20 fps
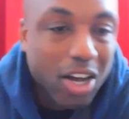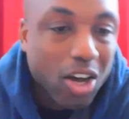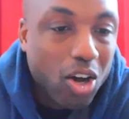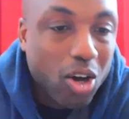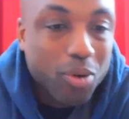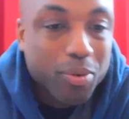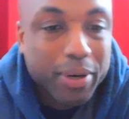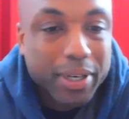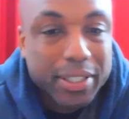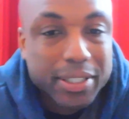I
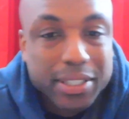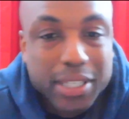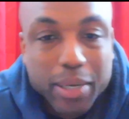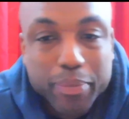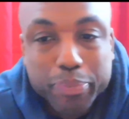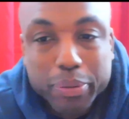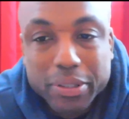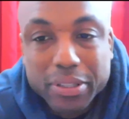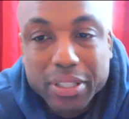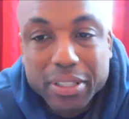always
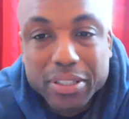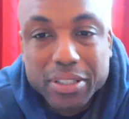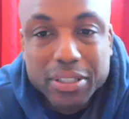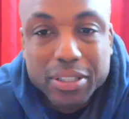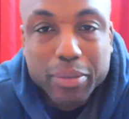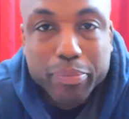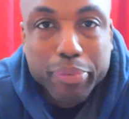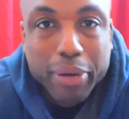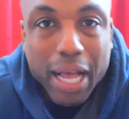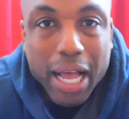say
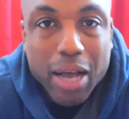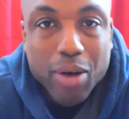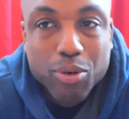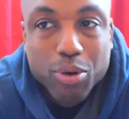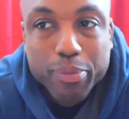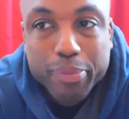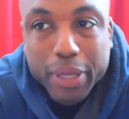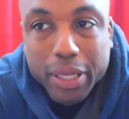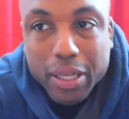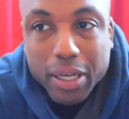positions of
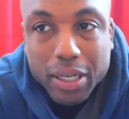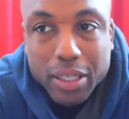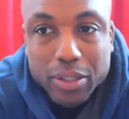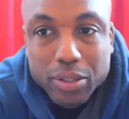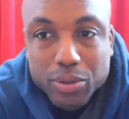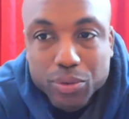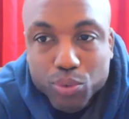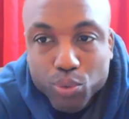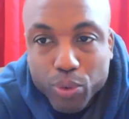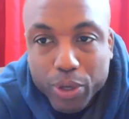power,
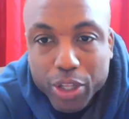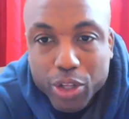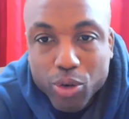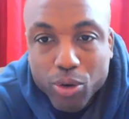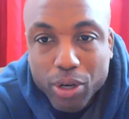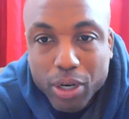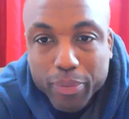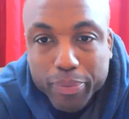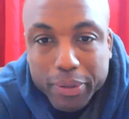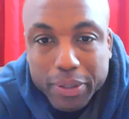because when
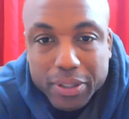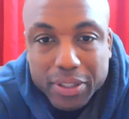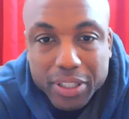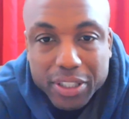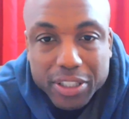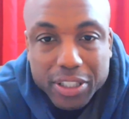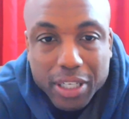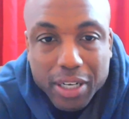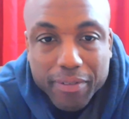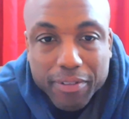you're in a
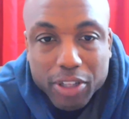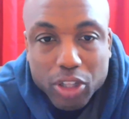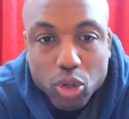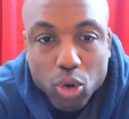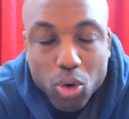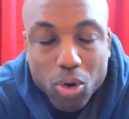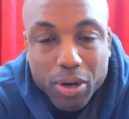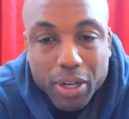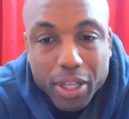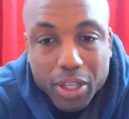position of
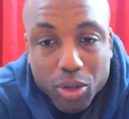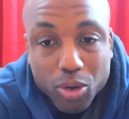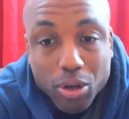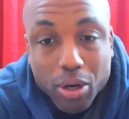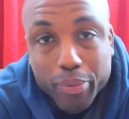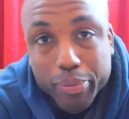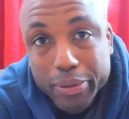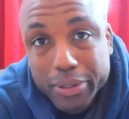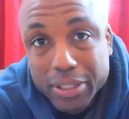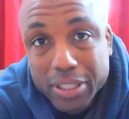authority,
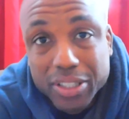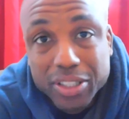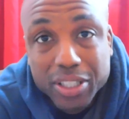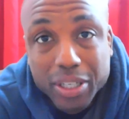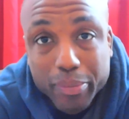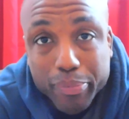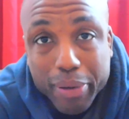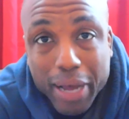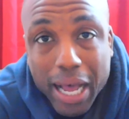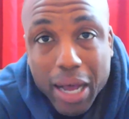you're in a
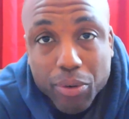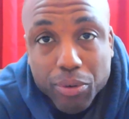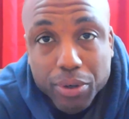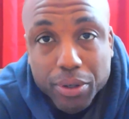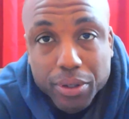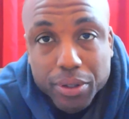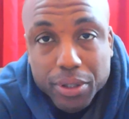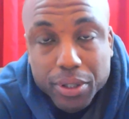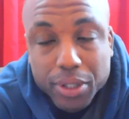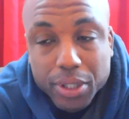position of power.
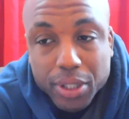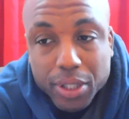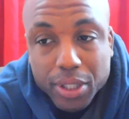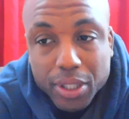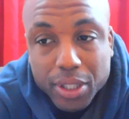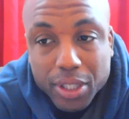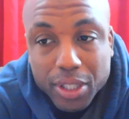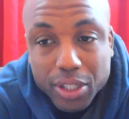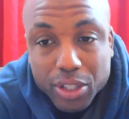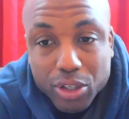
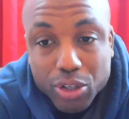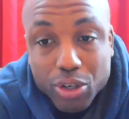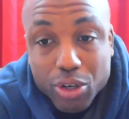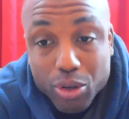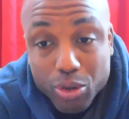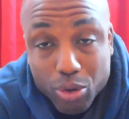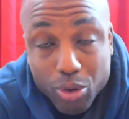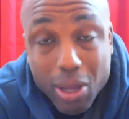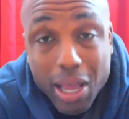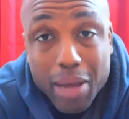You
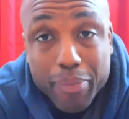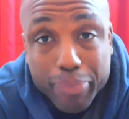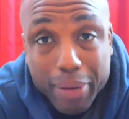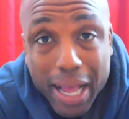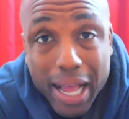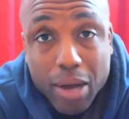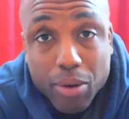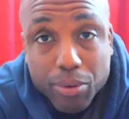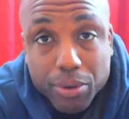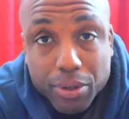know, you got
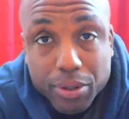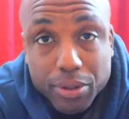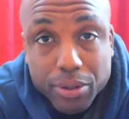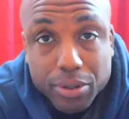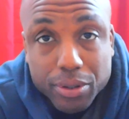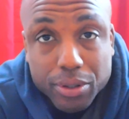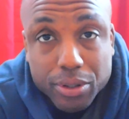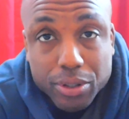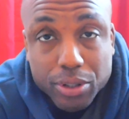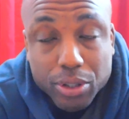power.
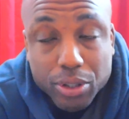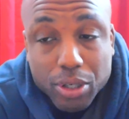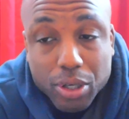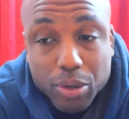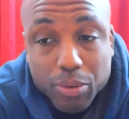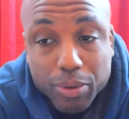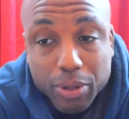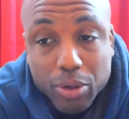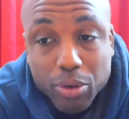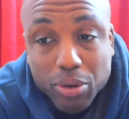You
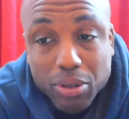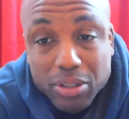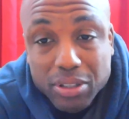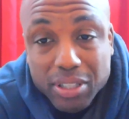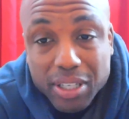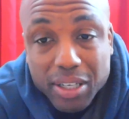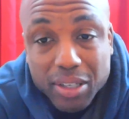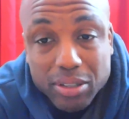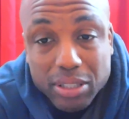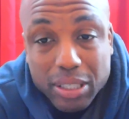know, when you can
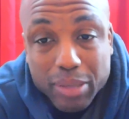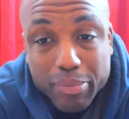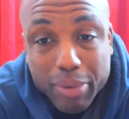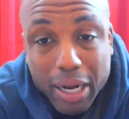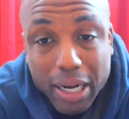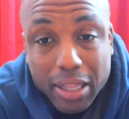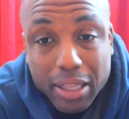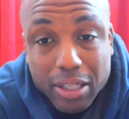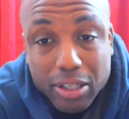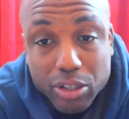tell
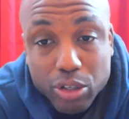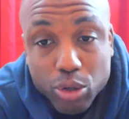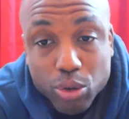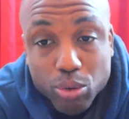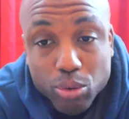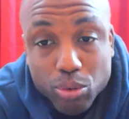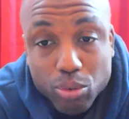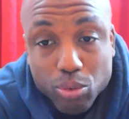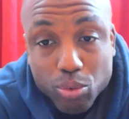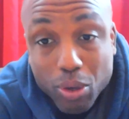somebody to
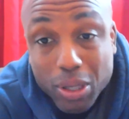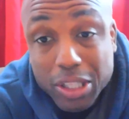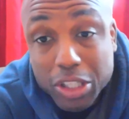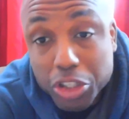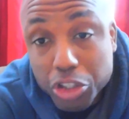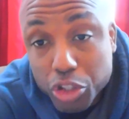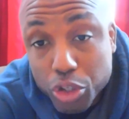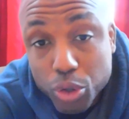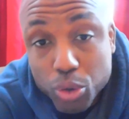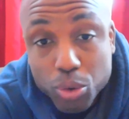do what
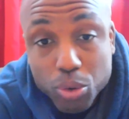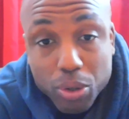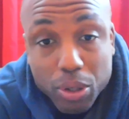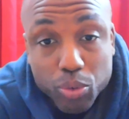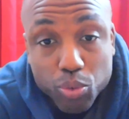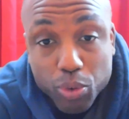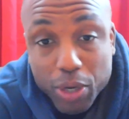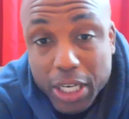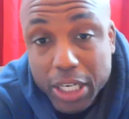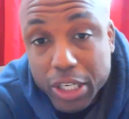to do
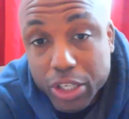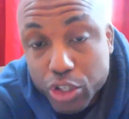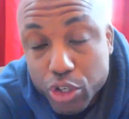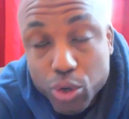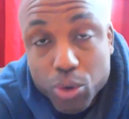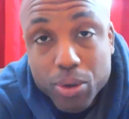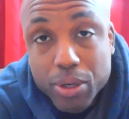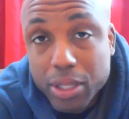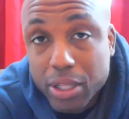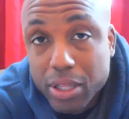and when to
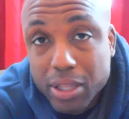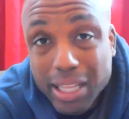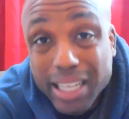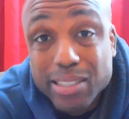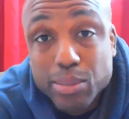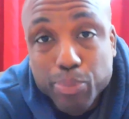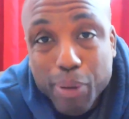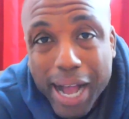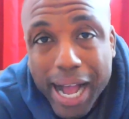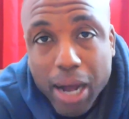do it,
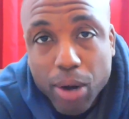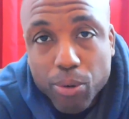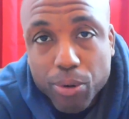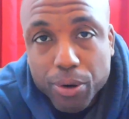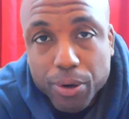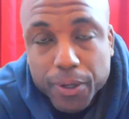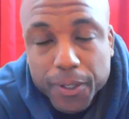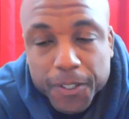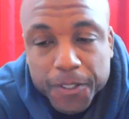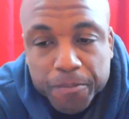that's power.